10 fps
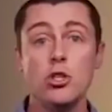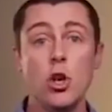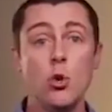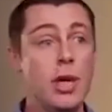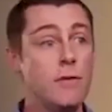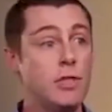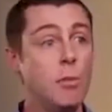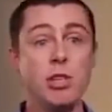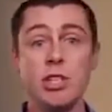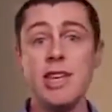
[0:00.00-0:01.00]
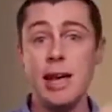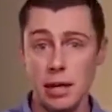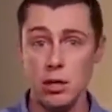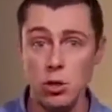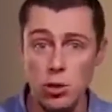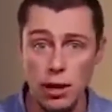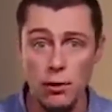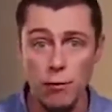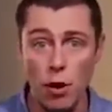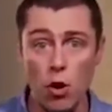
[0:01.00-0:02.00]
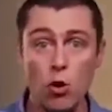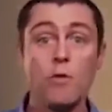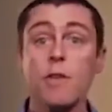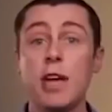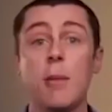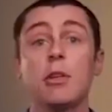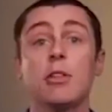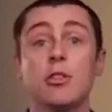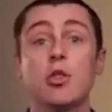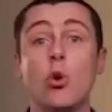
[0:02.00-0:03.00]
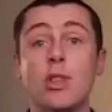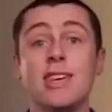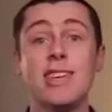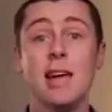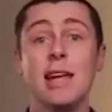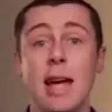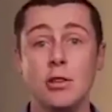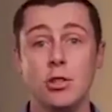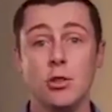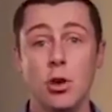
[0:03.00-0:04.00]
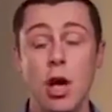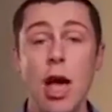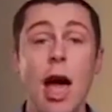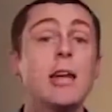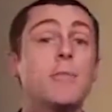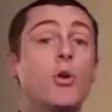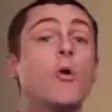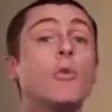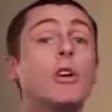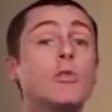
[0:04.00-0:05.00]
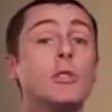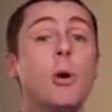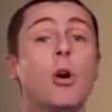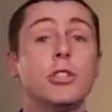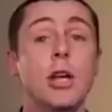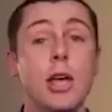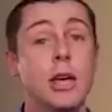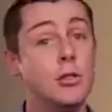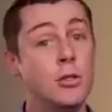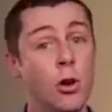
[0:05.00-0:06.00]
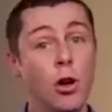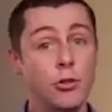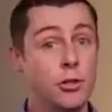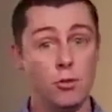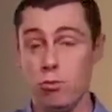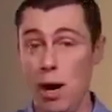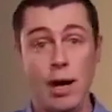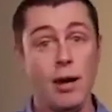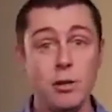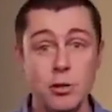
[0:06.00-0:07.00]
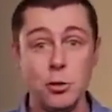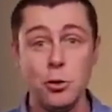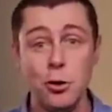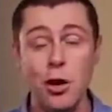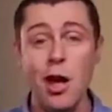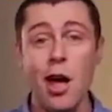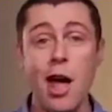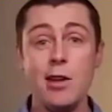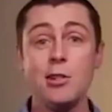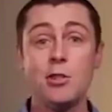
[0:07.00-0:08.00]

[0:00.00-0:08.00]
So if someone's yelling at you down the phone, or if they've come into the store and they're yelling at you, an appropriate response is not to run out of the store, and